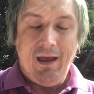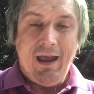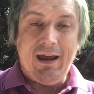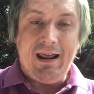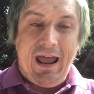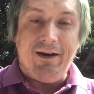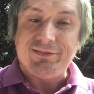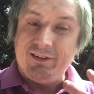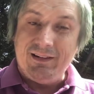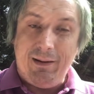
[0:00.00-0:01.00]
and to have
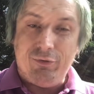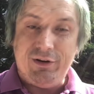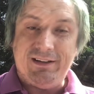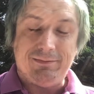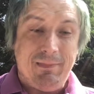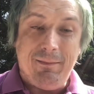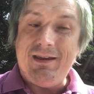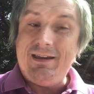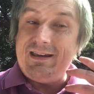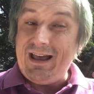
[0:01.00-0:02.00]
celebrities
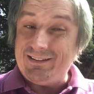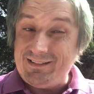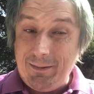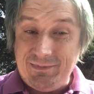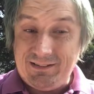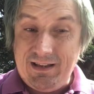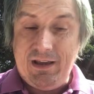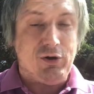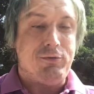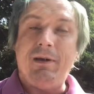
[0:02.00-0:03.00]
maybe guest
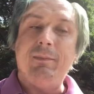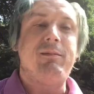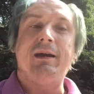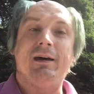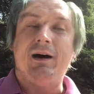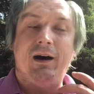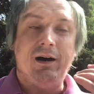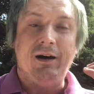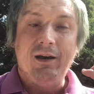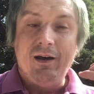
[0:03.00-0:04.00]
MC or maybe make
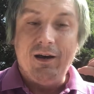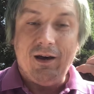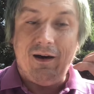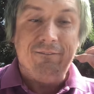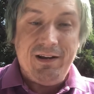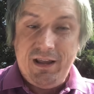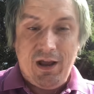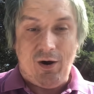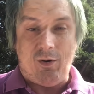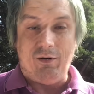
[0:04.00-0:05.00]
a
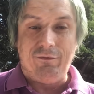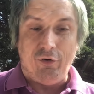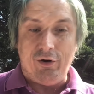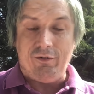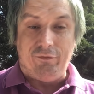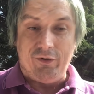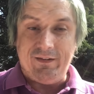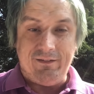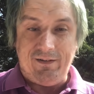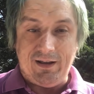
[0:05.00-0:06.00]
video for
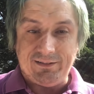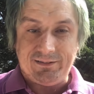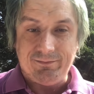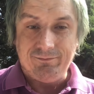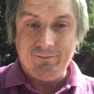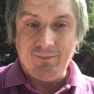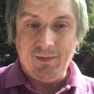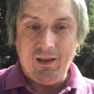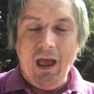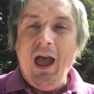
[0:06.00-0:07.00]
the events.
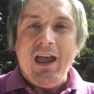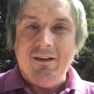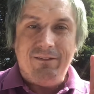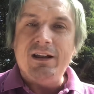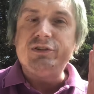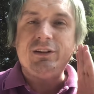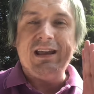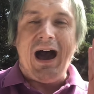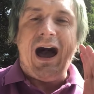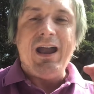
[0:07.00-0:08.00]

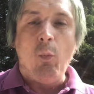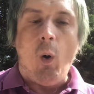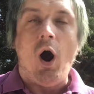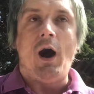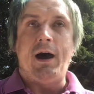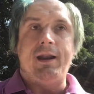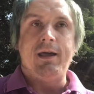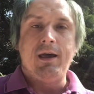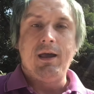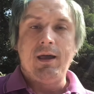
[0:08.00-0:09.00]
Eventually, I want
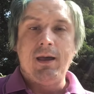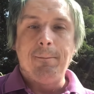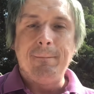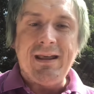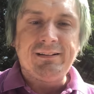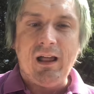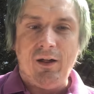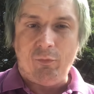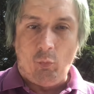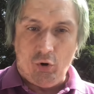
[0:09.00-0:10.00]
Mental
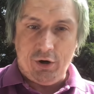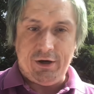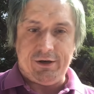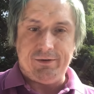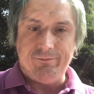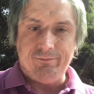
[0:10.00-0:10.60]
Health Warrior